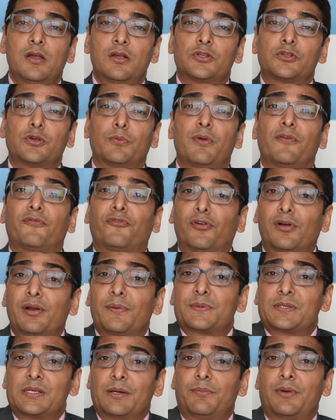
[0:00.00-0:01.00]
So before,
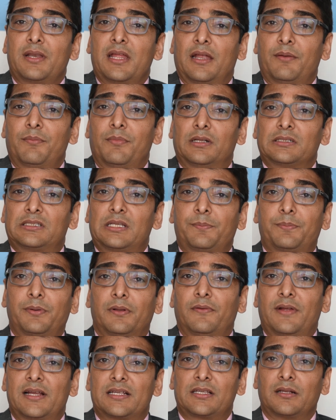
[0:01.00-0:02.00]
if somebody had
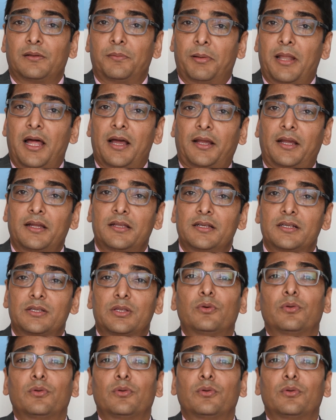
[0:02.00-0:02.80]
multiple vessel blockages,